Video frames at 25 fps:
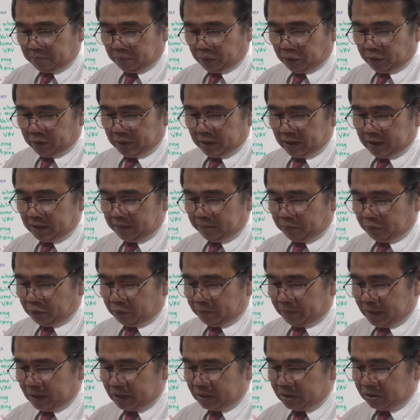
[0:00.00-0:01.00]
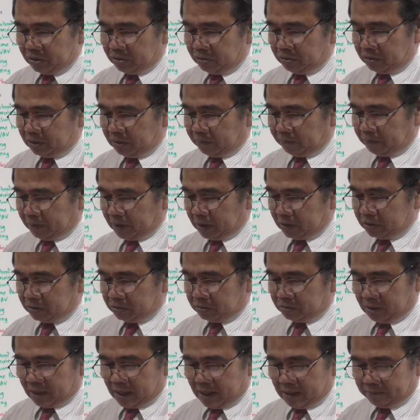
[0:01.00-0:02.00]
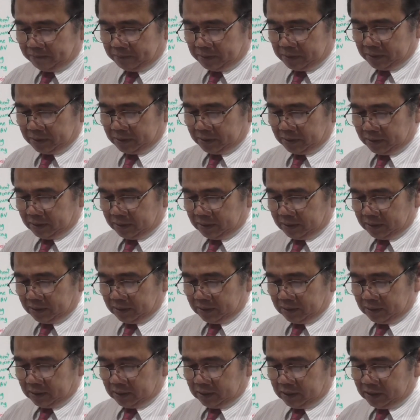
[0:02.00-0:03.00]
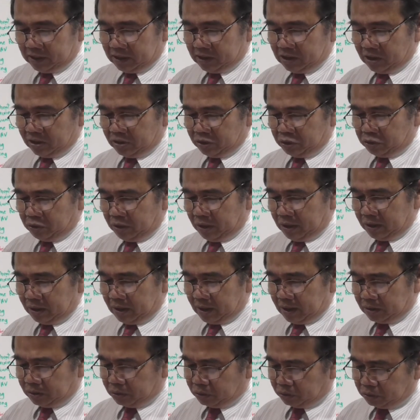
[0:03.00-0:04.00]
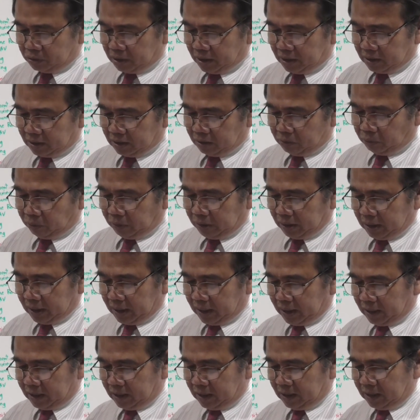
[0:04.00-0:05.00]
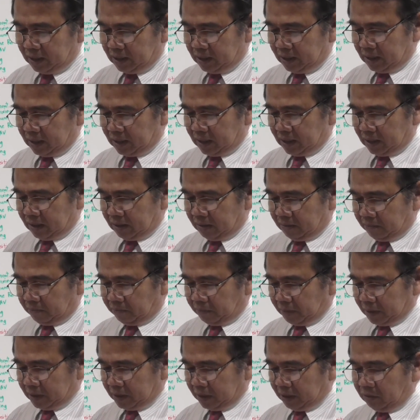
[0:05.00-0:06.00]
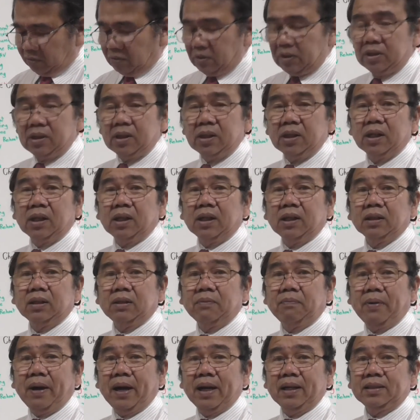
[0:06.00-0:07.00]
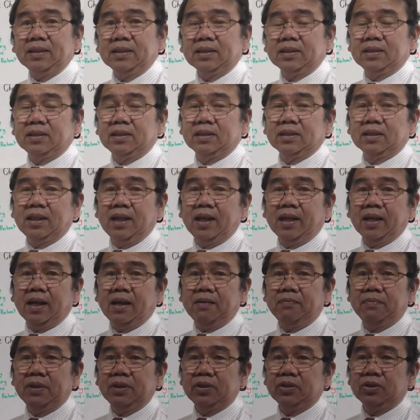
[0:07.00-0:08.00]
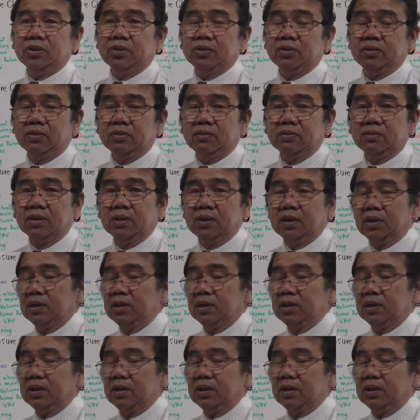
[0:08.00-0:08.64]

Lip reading: for the information on the pressure drops is associated with any particular devices. Just like I mentioned,